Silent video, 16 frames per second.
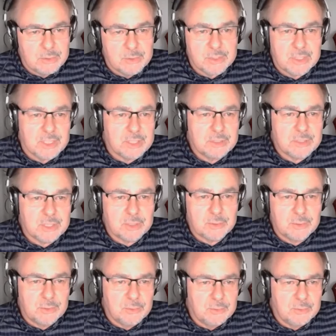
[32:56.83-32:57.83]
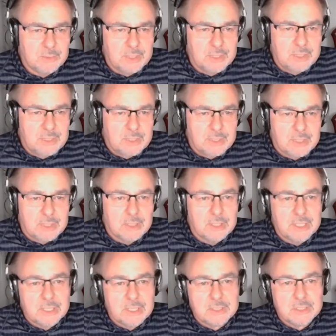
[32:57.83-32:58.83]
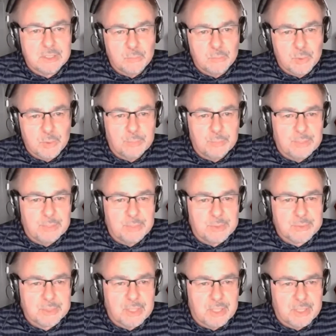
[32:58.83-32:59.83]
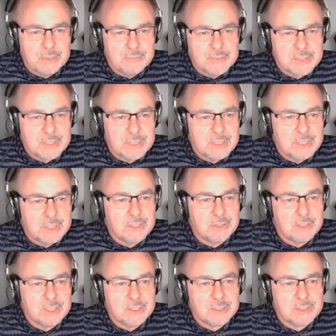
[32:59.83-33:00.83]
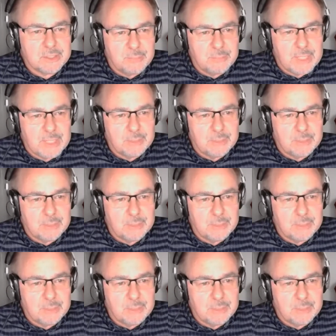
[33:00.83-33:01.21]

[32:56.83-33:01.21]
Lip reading: Because I can tell you they're linked in real people's lives and they're the things that